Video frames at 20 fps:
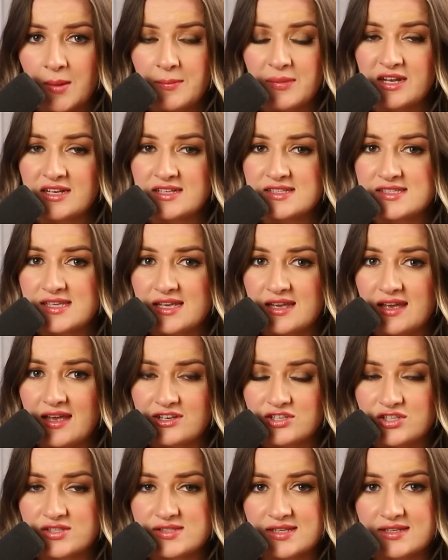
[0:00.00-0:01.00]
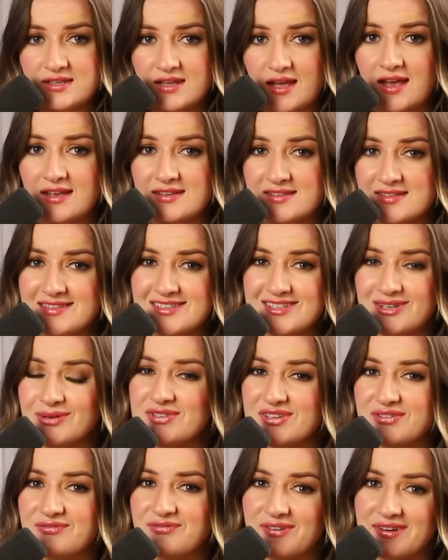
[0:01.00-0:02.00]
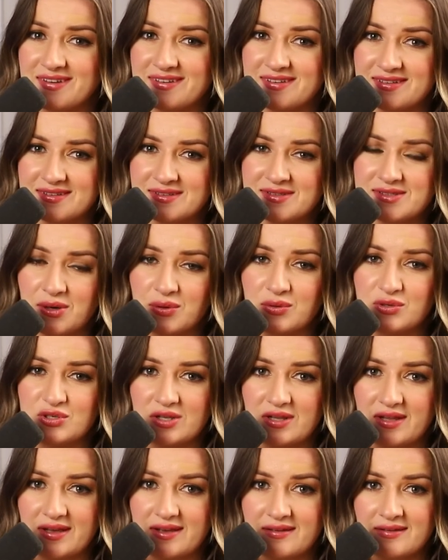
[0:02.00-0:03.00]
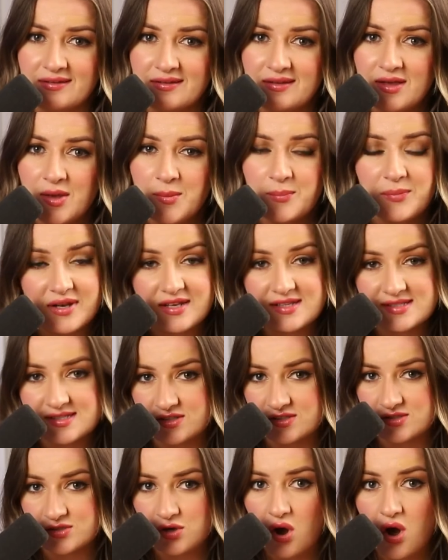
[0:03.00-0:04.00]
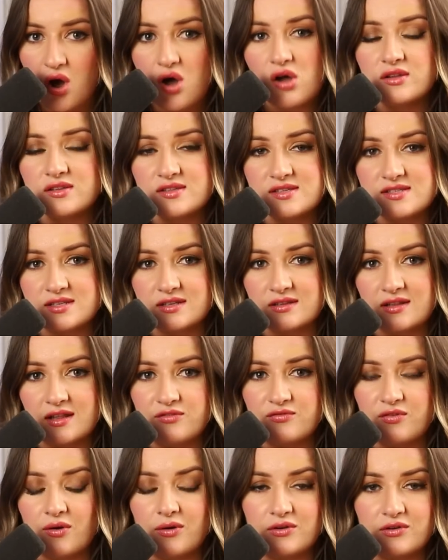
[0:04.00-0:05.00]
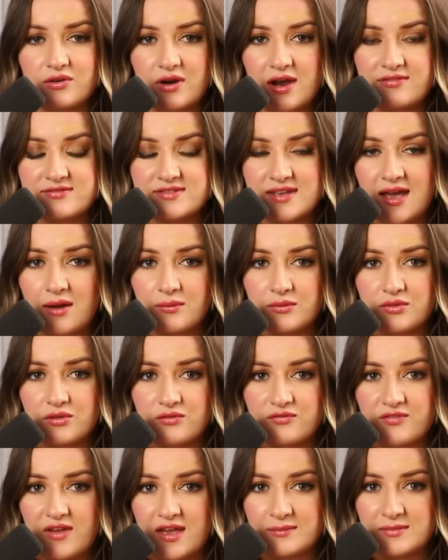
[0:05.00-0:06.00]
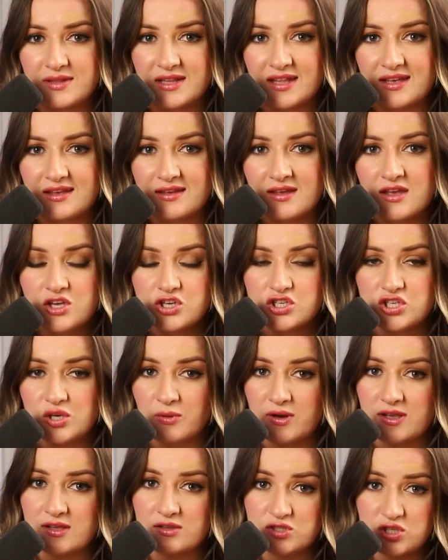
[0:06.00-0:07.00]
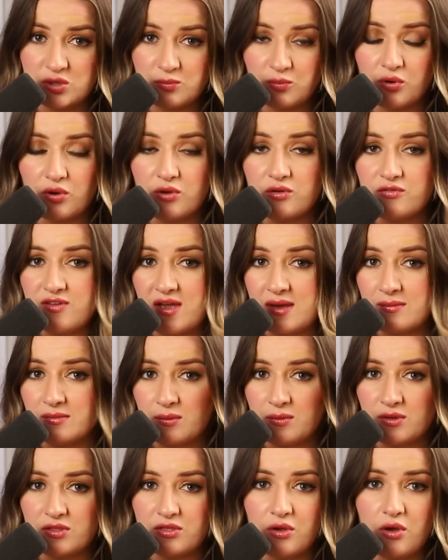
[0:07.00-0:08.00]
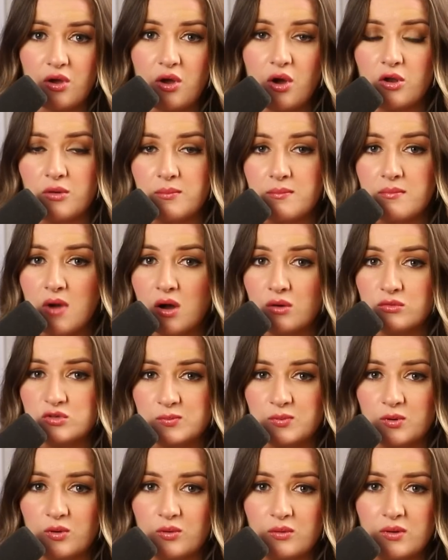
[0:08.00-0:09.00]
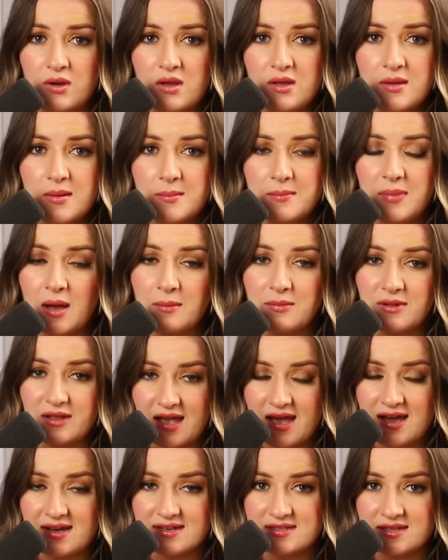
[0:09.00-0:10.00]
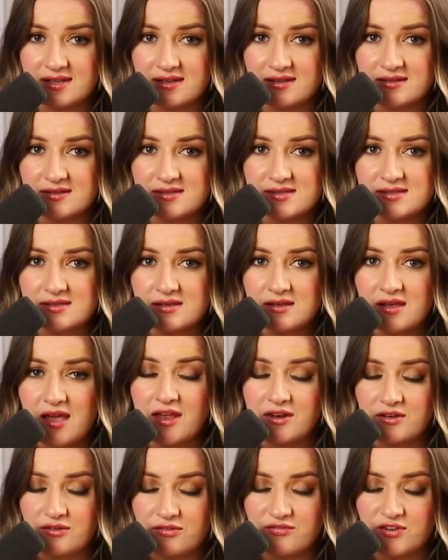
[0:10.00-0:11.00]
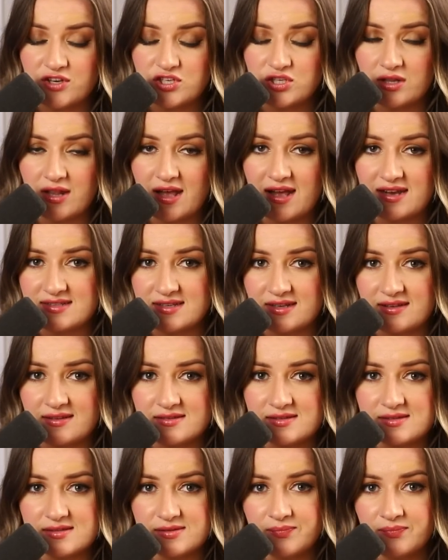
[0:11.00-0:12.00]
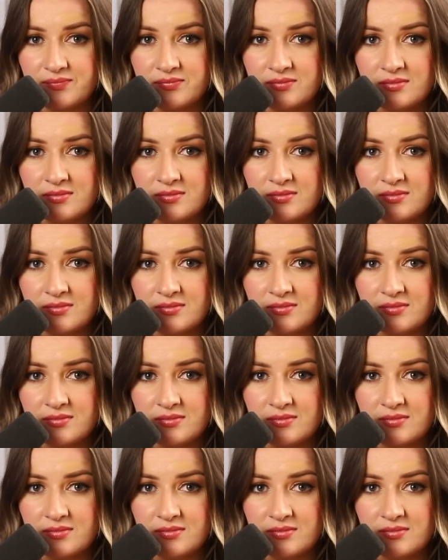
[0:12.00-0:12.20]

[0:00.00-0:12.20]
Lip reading: Benazir and Jacinda are still different socially. Benazir is constantly photographed out with her family. She brought her family with her on multiple public outings and official outings.